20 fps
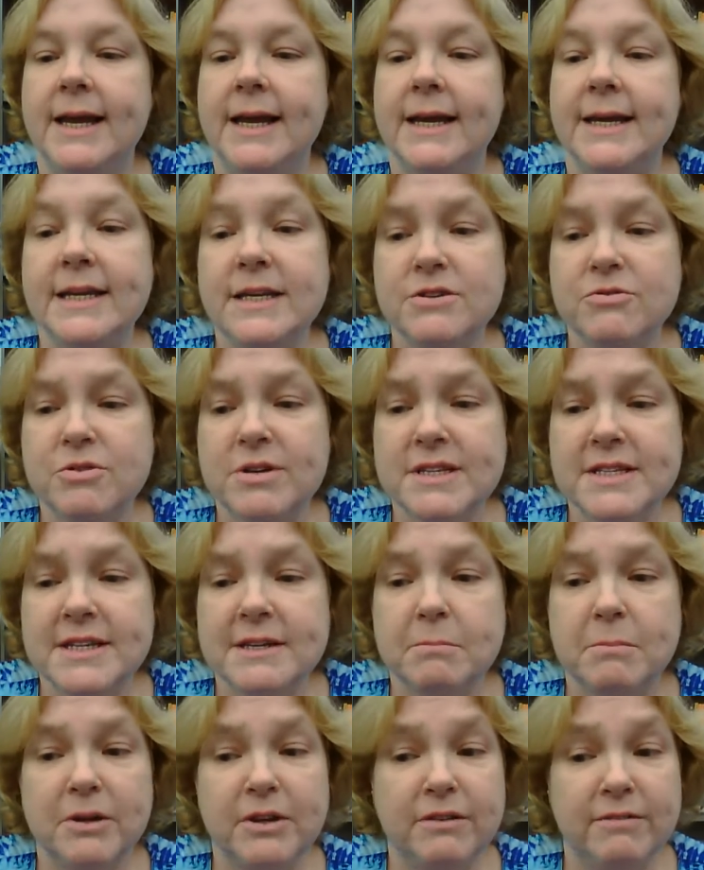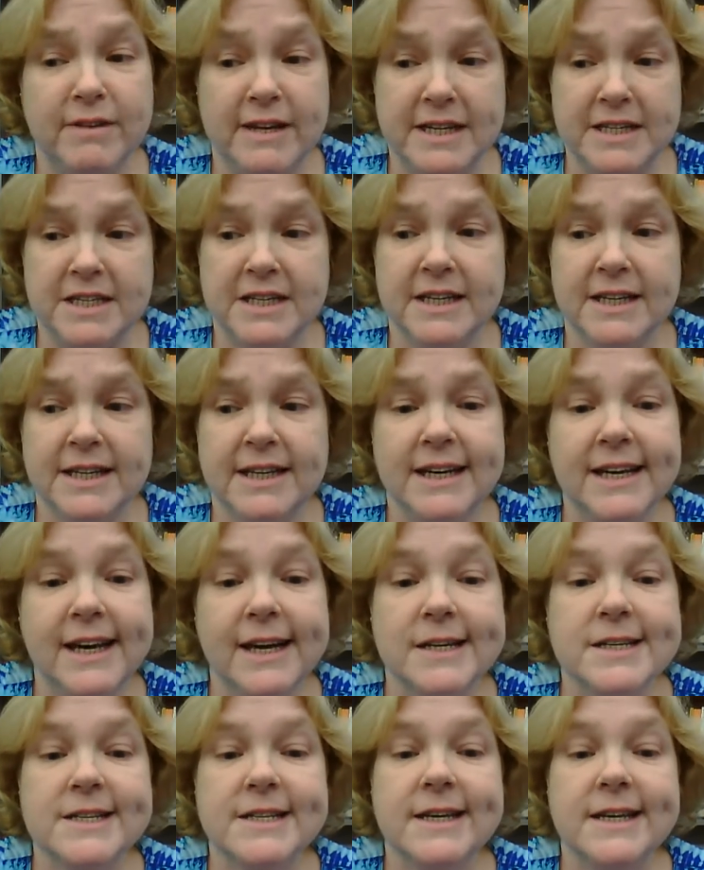Intrinsic motivation
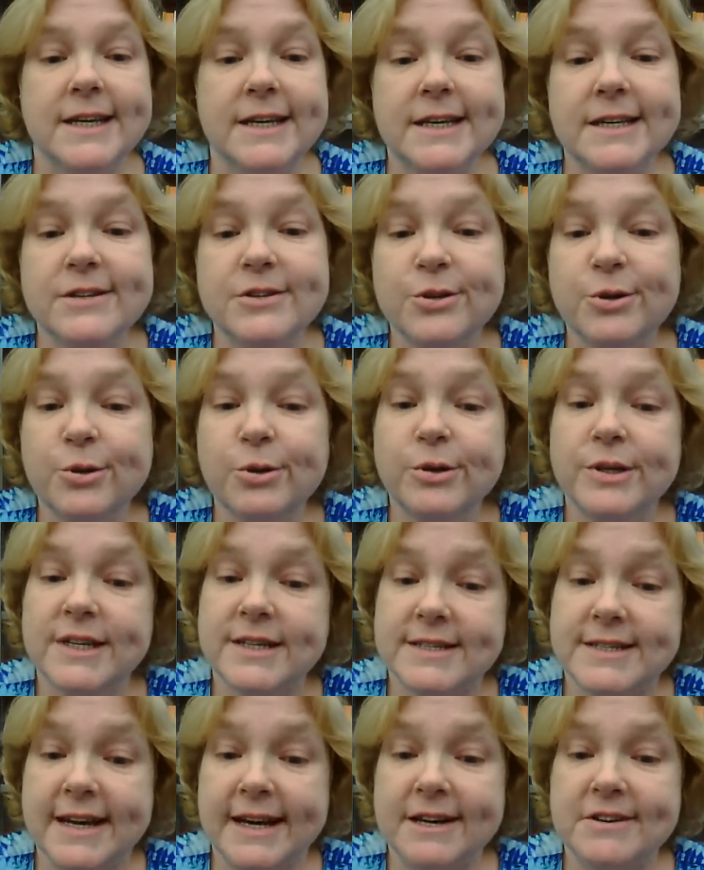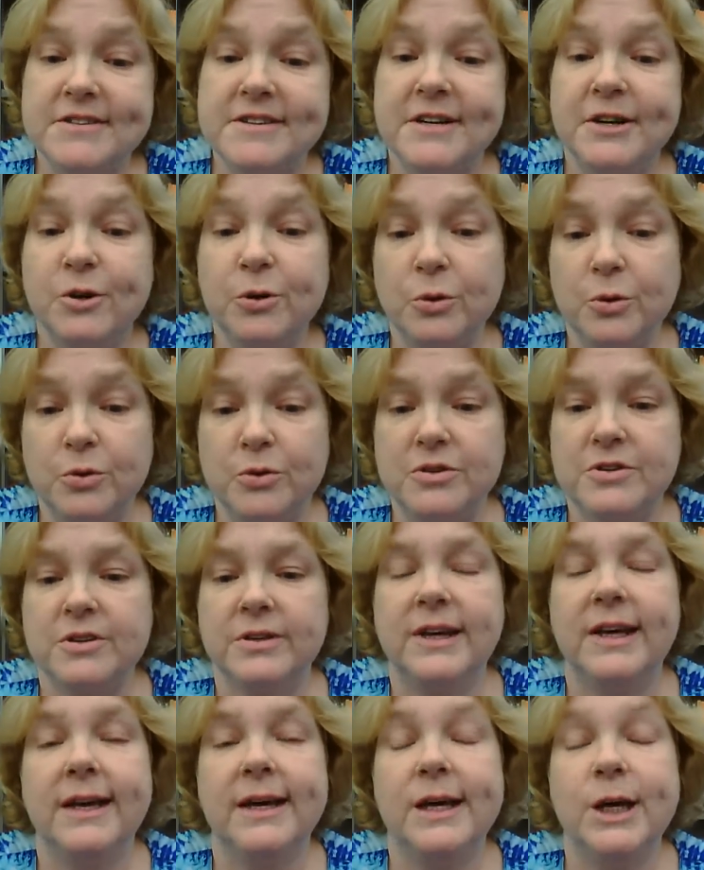connects to internal desires and goals,
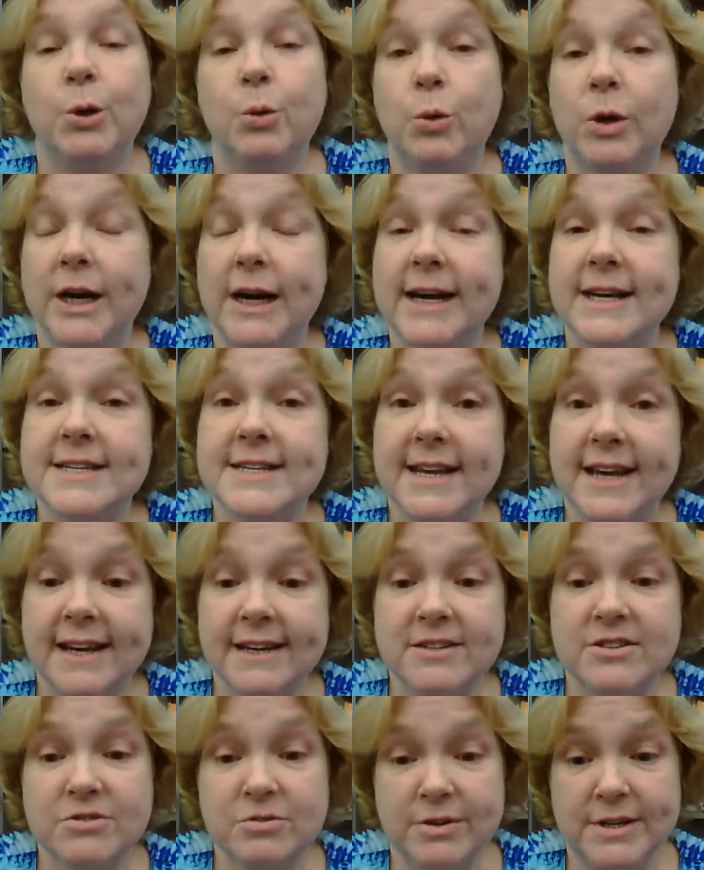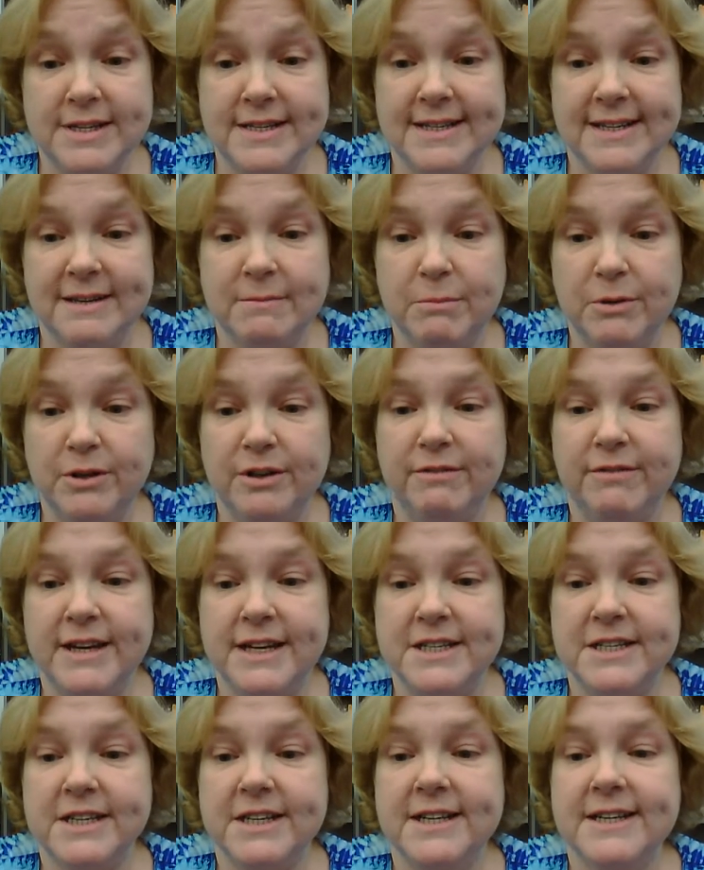whereas extrinsic
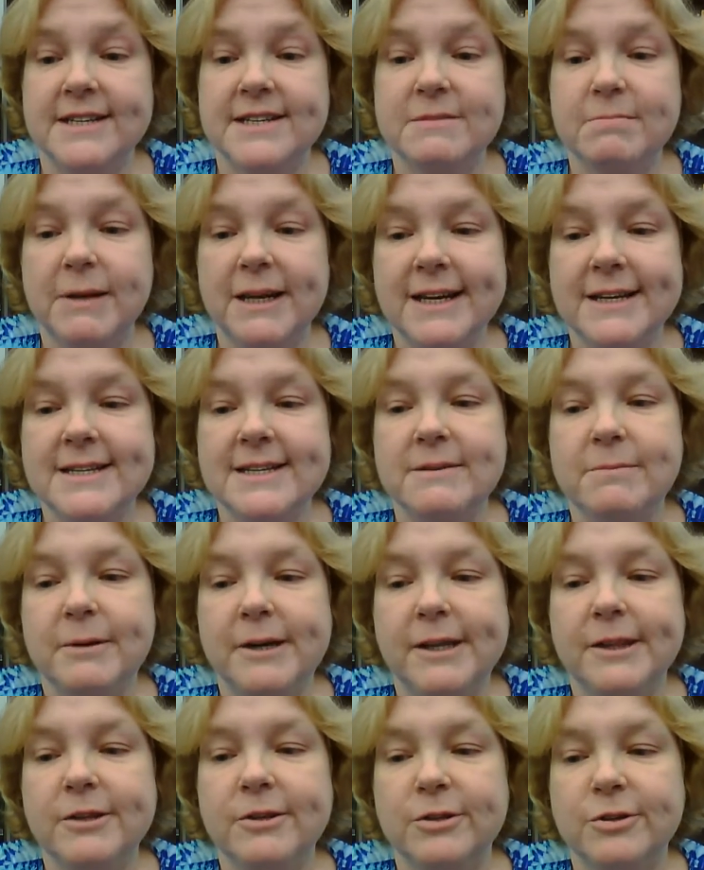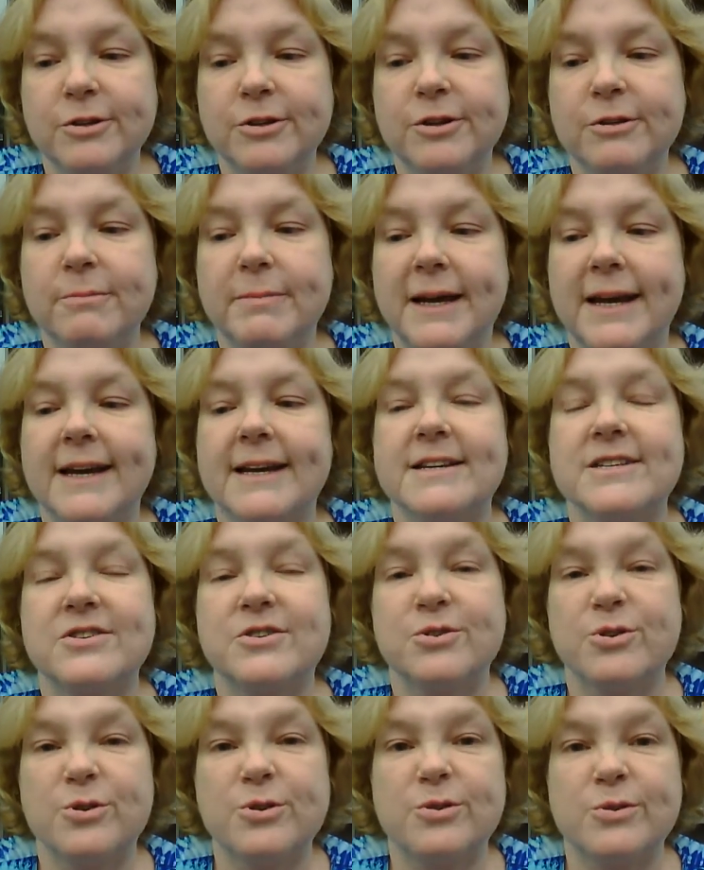motivation is placed upon the learner by
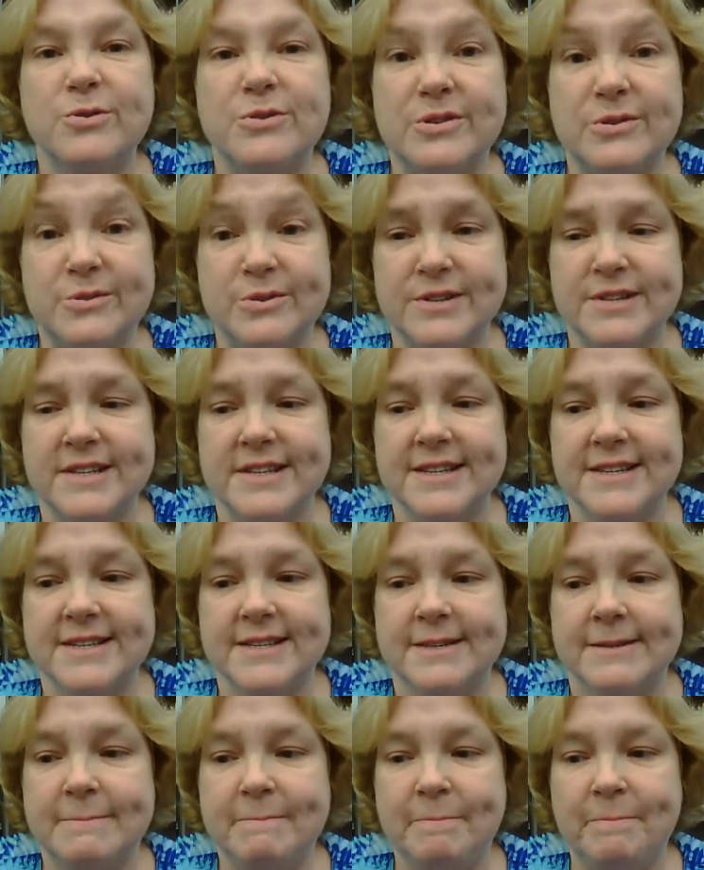external sources.